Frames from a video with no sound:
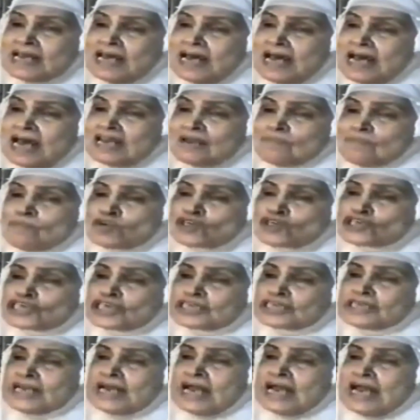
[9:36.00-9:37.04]
the General
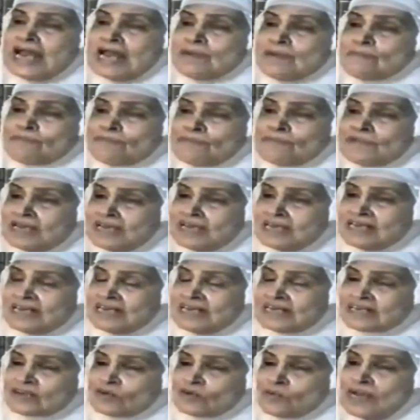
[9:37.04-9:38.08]
Guide of the Muslim
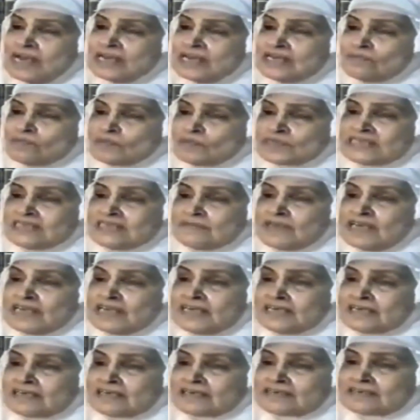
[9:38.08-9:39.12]
Brotherhood,
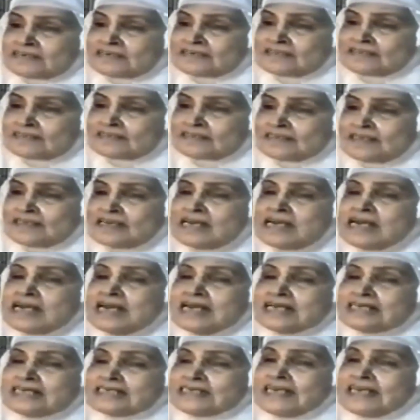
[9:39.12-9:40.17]

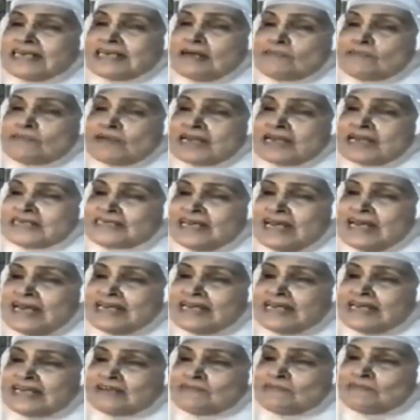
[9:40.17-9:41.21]
Zainab al-Ghazali
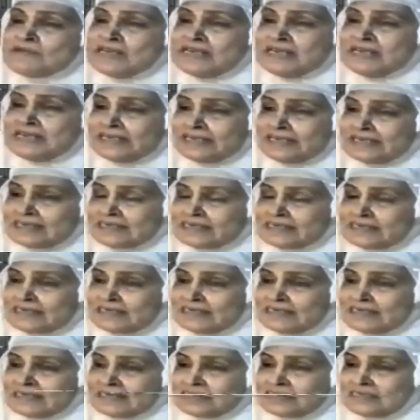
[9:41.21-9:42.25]
al-Jubayli is as of
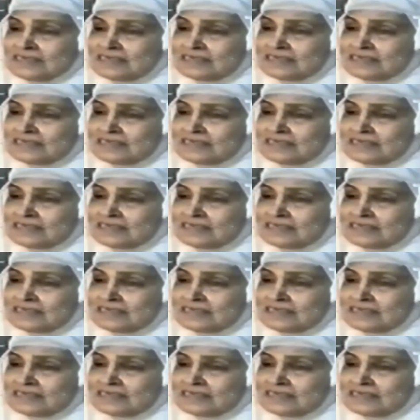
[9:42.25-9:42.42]
today.